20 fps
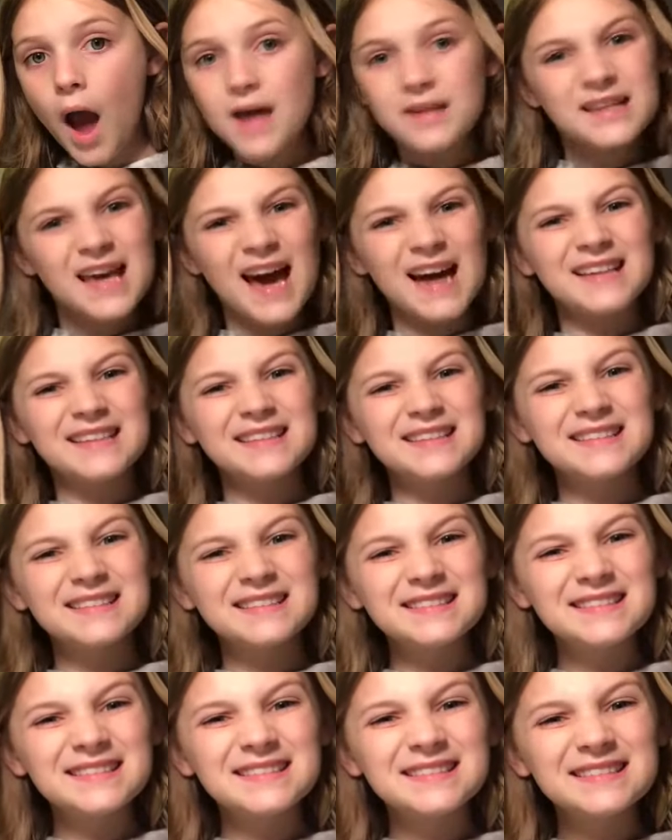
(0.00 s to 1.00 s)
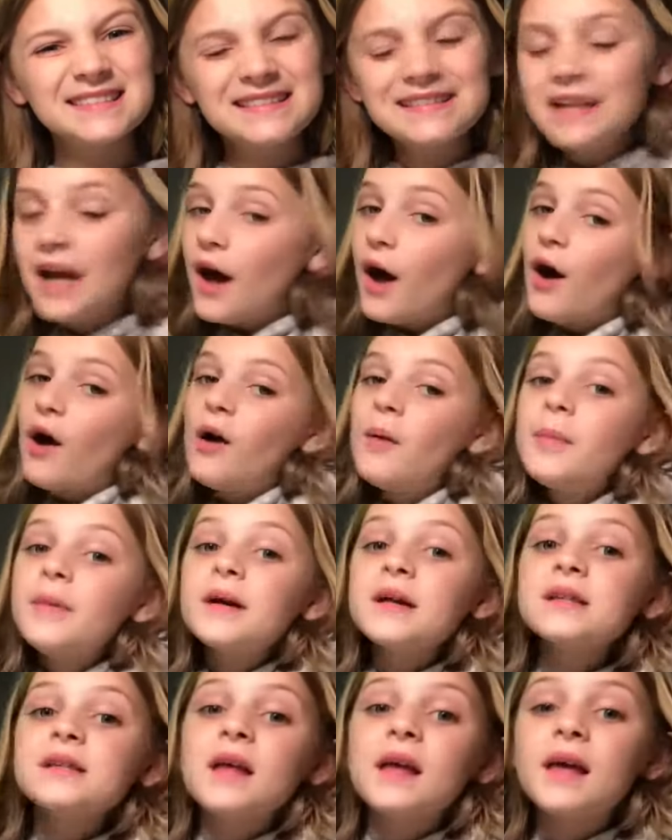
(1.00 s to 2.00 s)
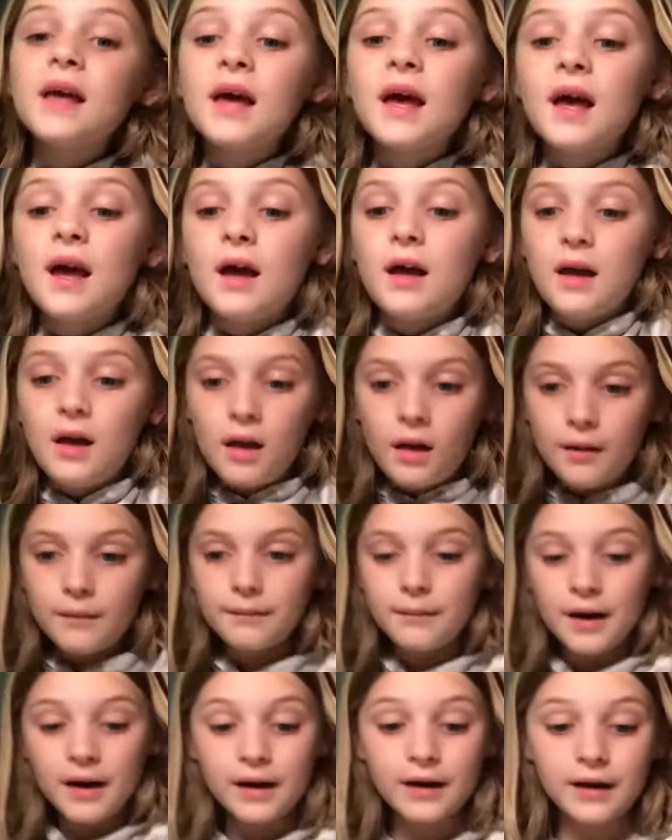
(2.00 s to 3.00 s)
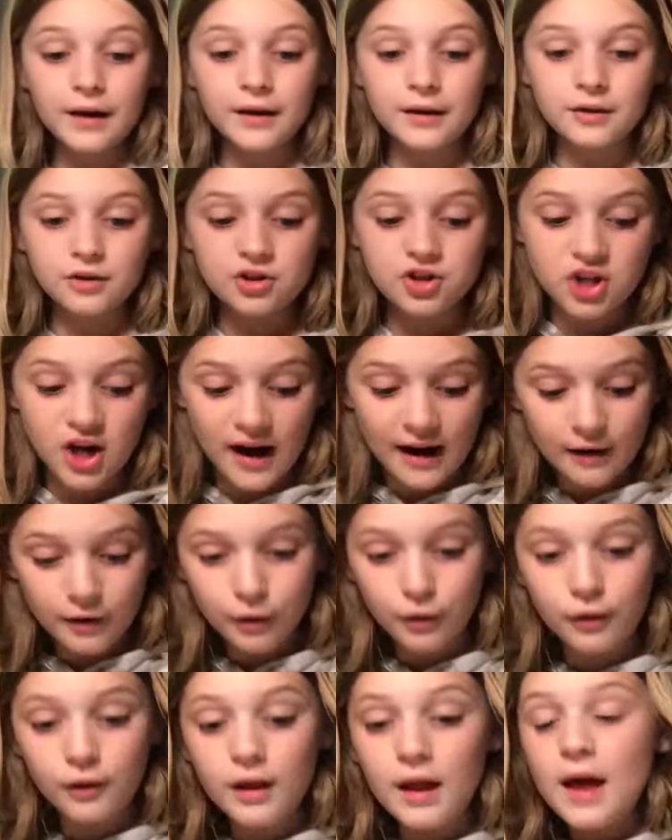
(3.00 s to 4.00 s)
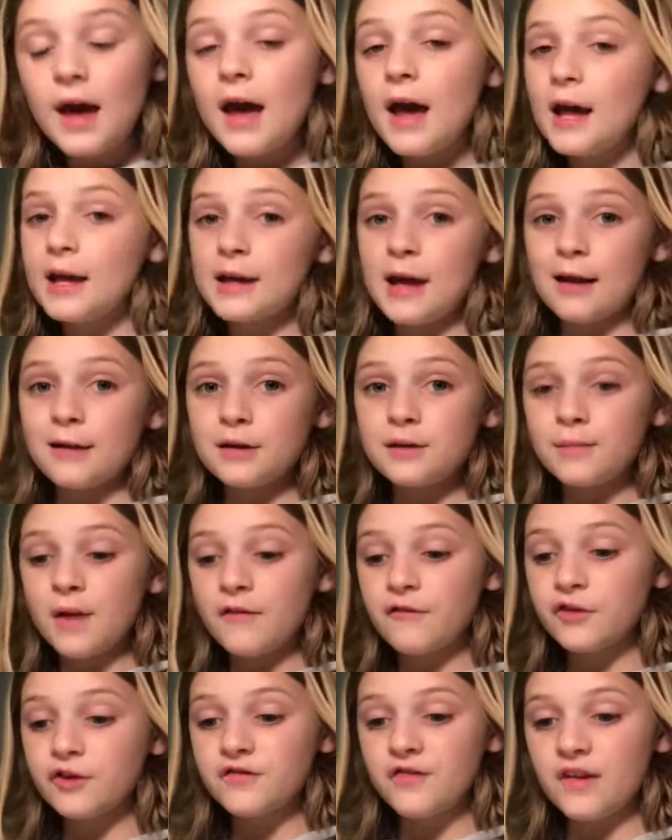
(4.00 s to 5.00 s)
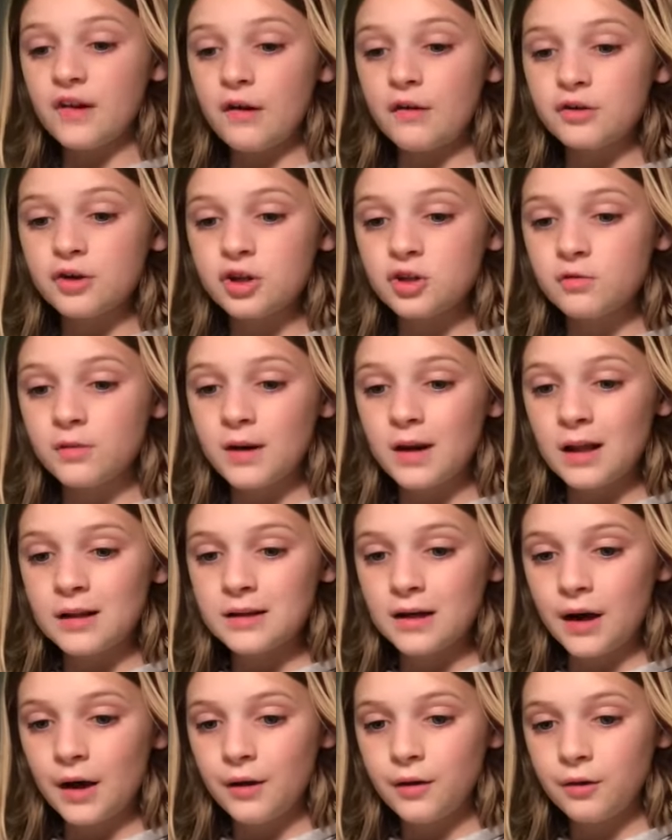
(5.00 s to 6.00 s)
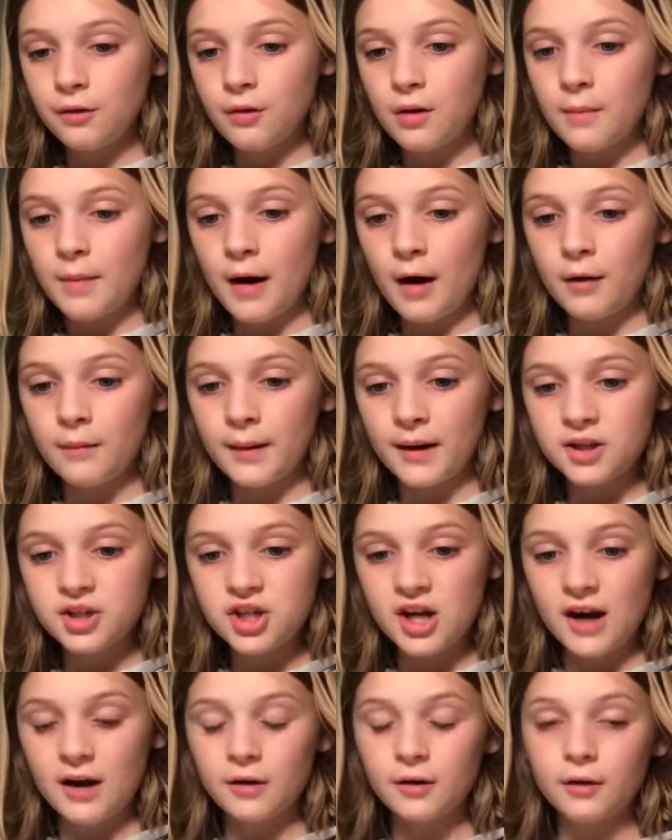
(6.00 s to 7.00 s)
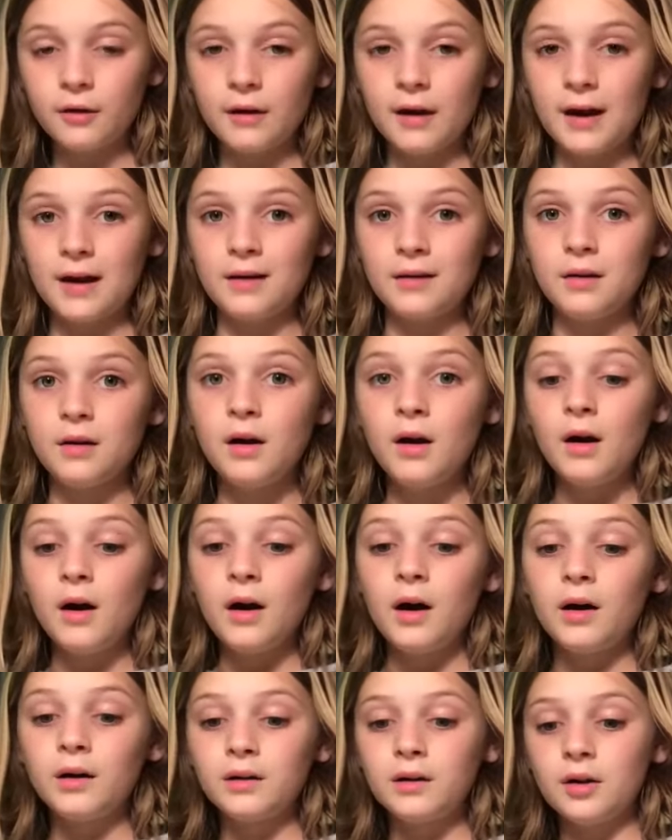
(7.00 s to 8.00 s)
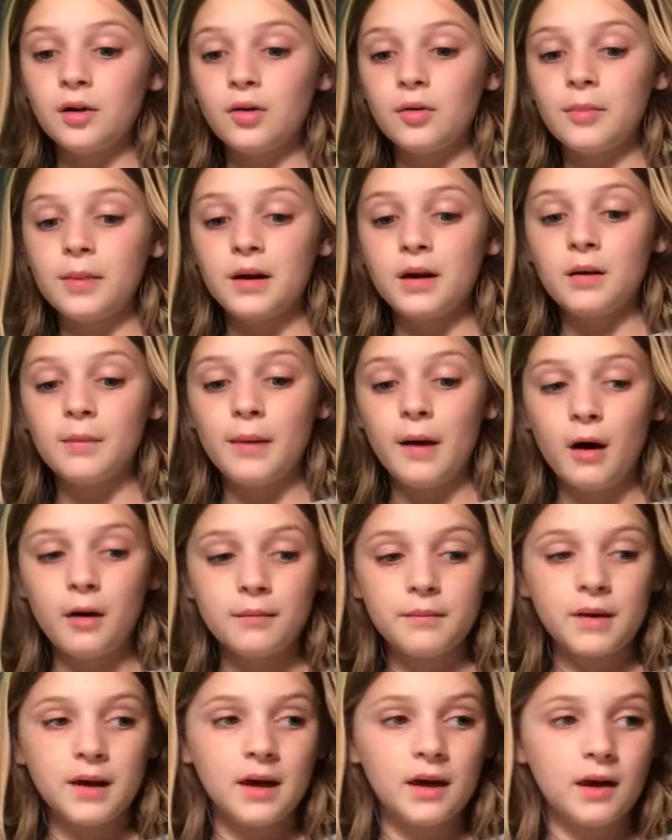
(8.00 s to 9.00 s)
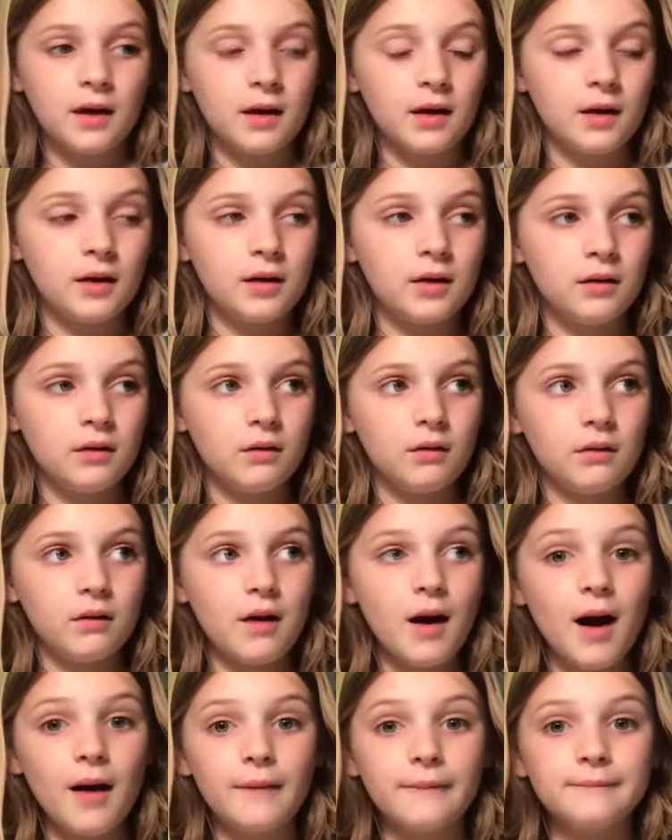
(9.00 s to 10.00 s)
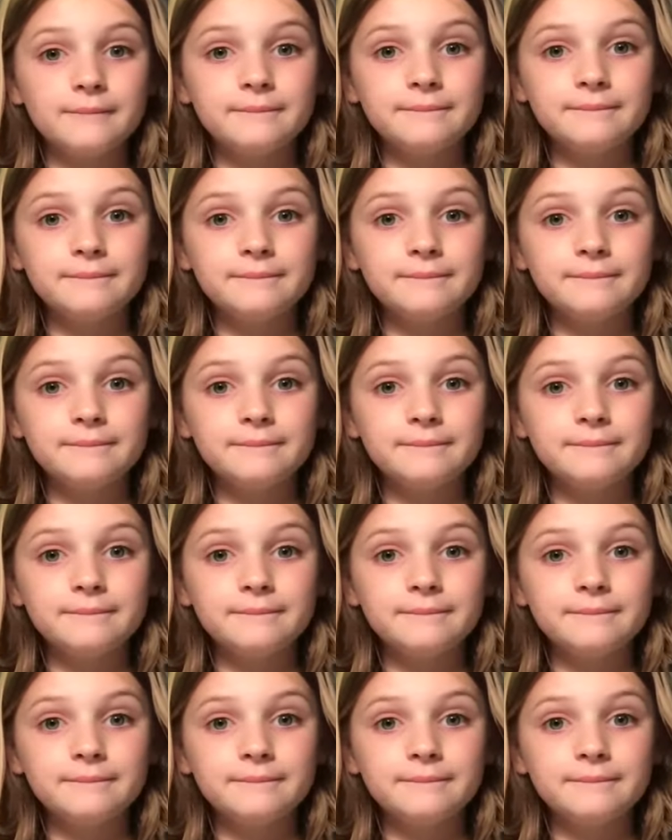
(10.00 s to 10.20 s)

And yeah. Hope you guys like it, my channel. And yeah, this is my first video. I just want to tell you about my channel and a little bit about me. And yeah.